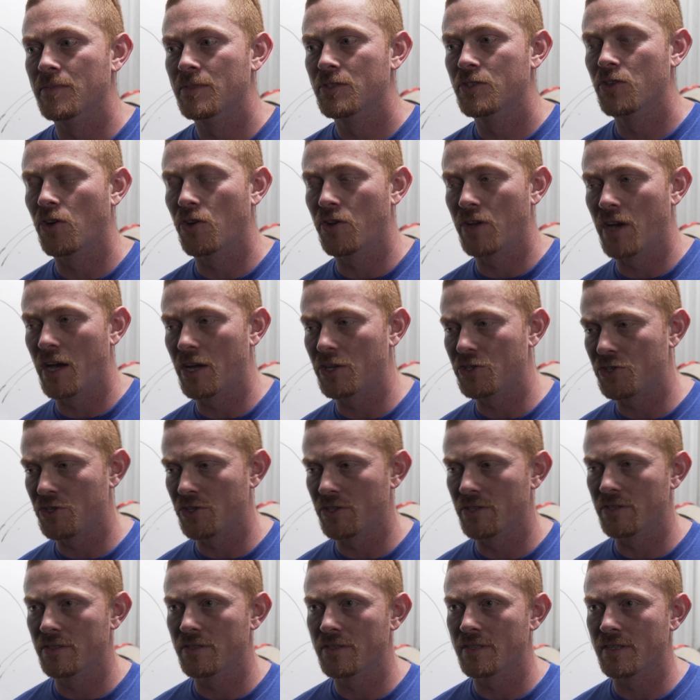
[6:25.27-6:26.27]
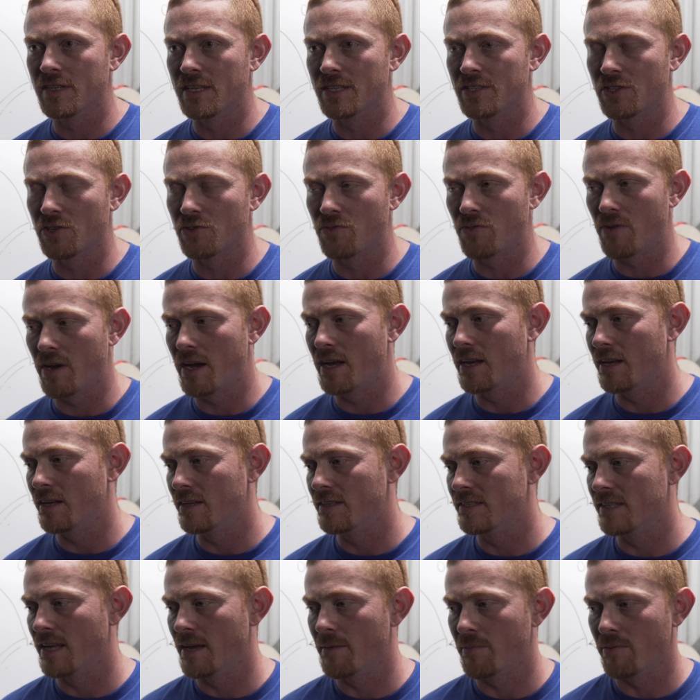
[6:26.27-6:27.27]
Todd Hutchings is a great
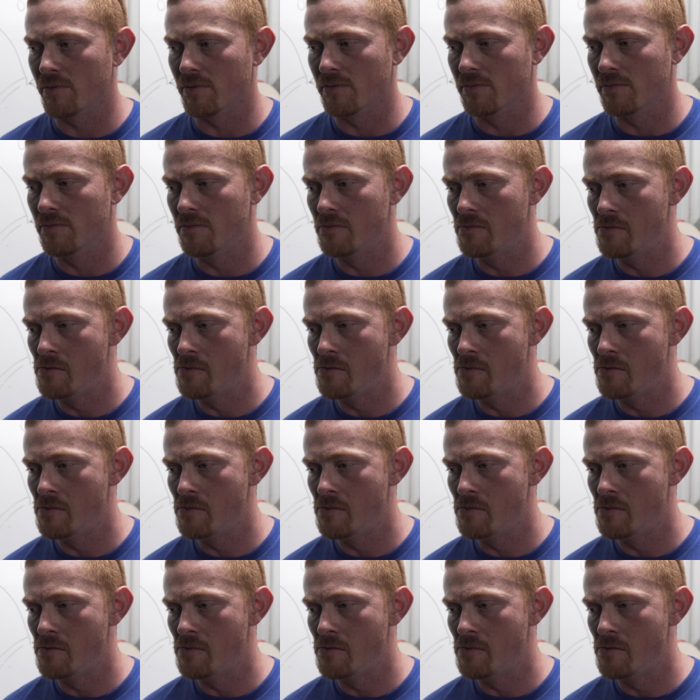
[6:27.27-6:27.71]
example